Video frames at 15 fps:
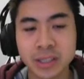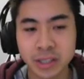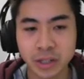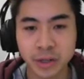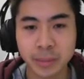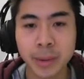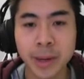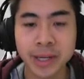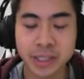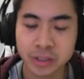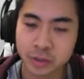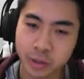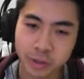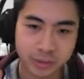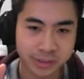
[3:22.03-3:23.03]
You know, mind
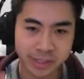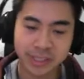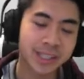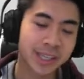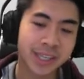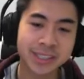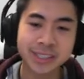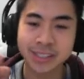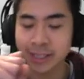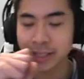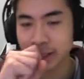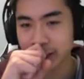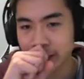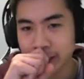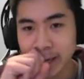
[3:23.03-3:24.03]
controls
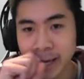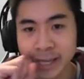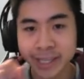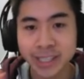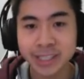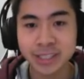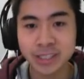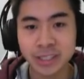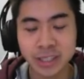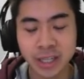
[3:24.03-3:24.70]
instantly gank it.